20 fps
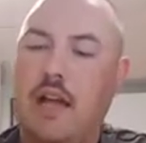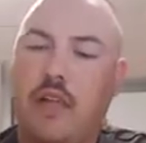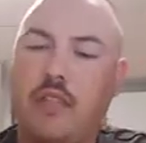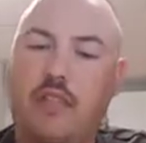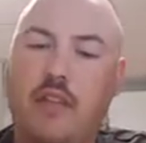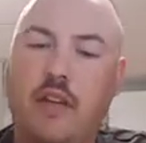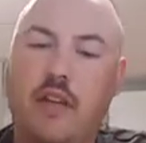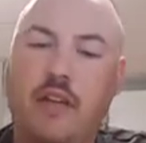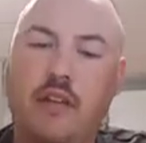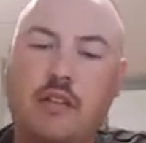I
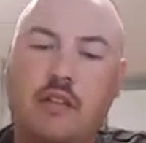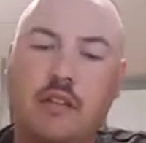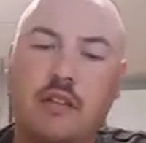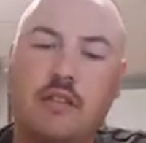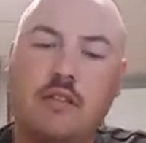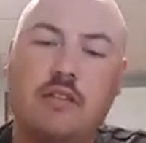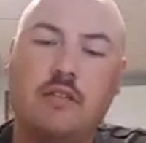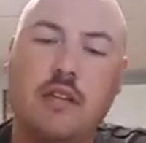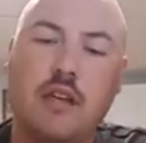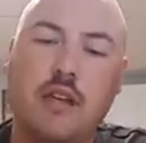think
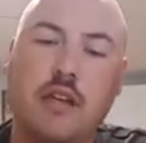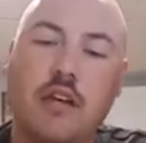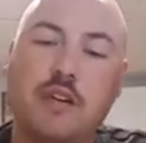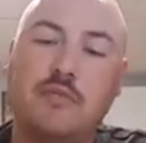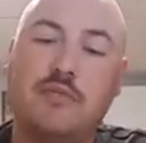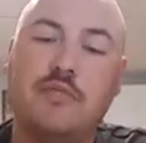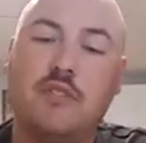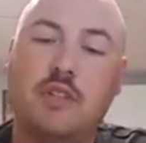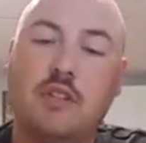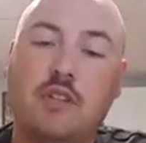it
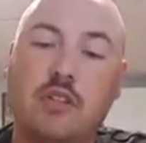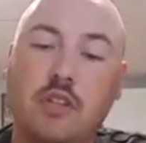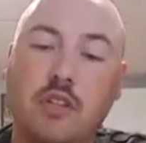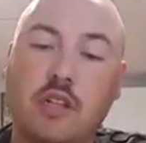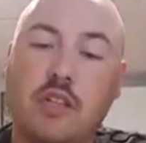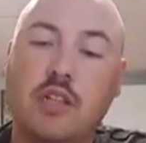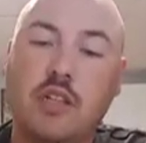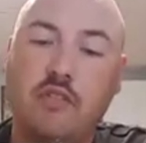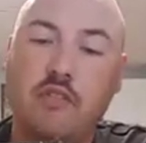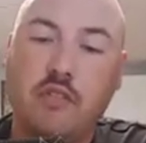helps the
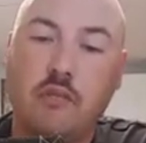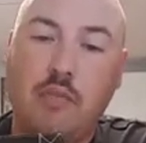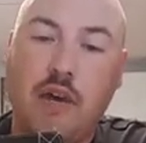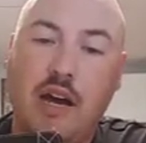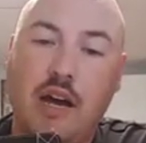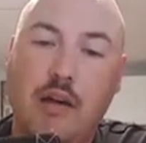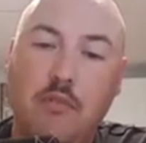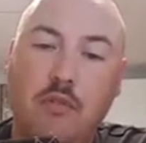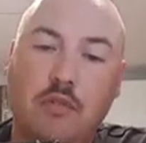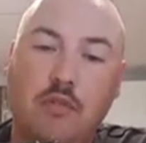look of a
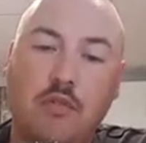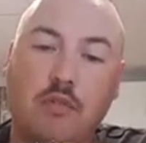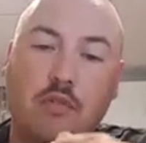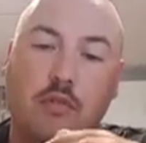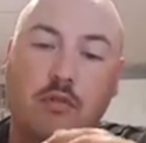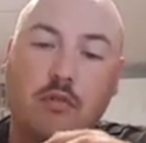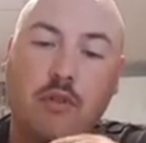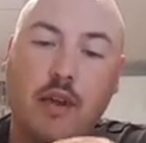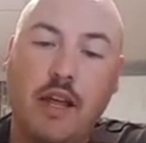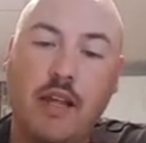Bible
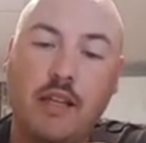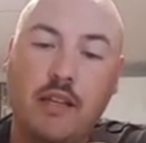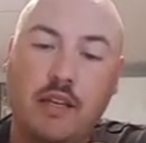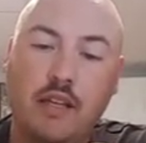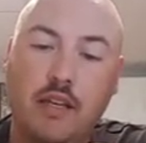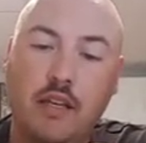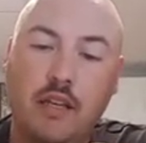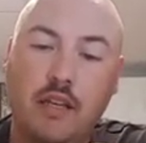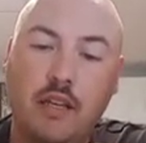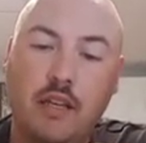
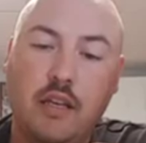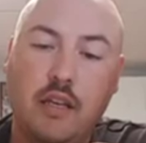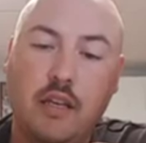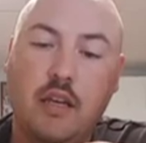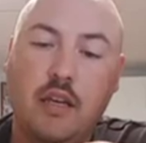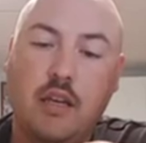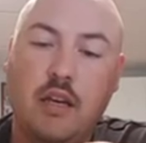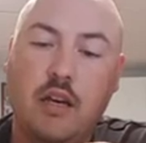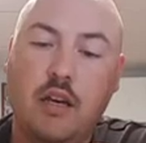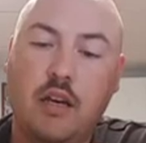greatly
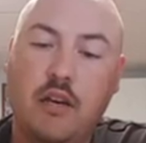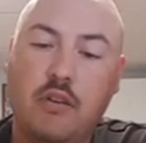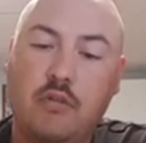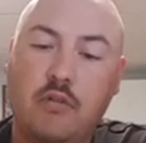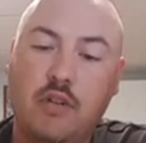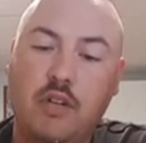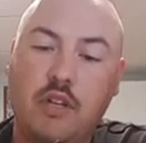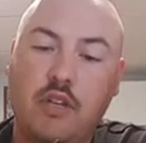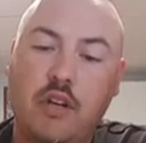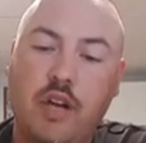
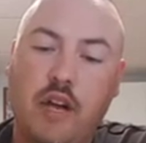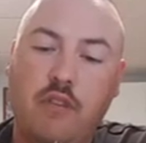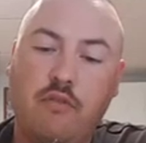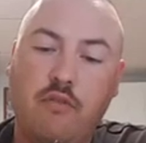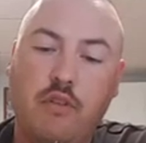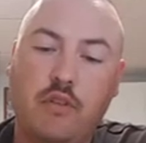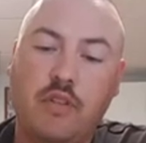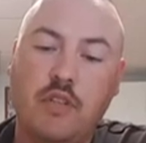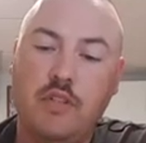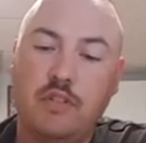when you have
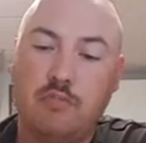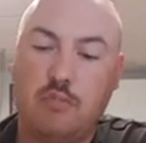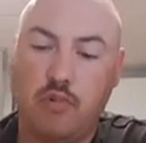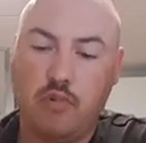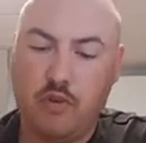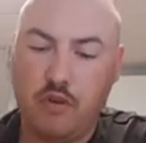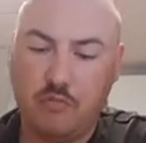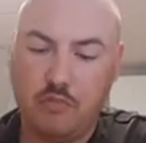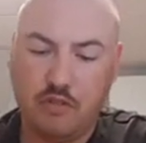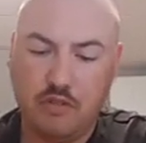one that's
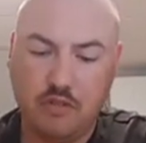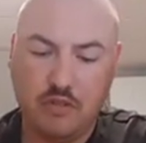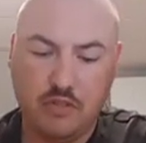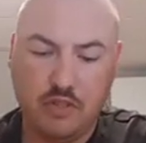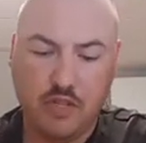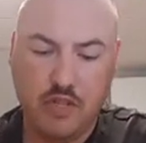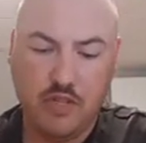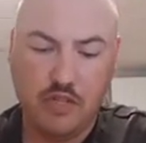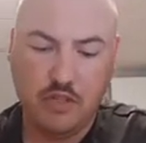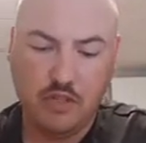perimeter
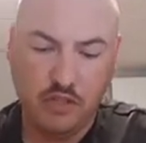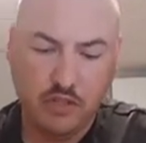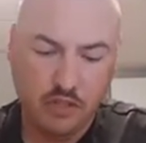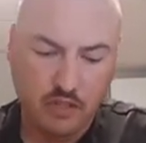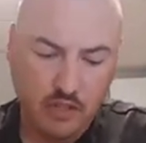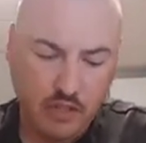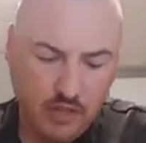stitched.